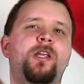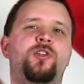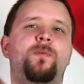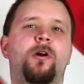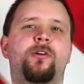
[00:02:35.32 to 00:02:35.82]

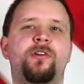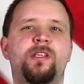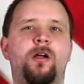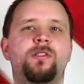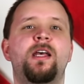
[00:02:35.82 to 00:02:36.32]
benchmark
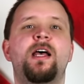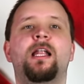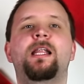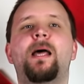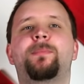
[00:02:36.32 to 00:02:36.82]
results,
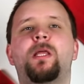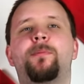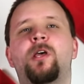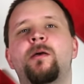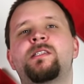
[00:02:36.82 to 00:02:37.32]

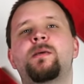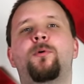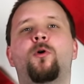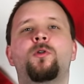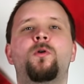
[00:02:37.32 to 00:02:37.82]
laptop can
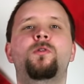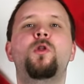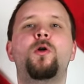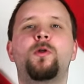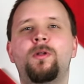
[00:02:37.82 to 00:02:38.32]
support
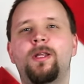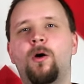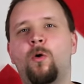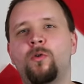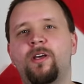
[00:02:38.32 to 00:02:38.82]
not only
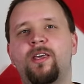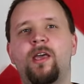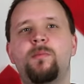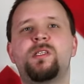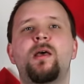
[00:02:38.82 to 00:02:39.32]
older
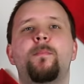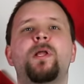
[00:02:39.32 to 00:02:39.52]
games,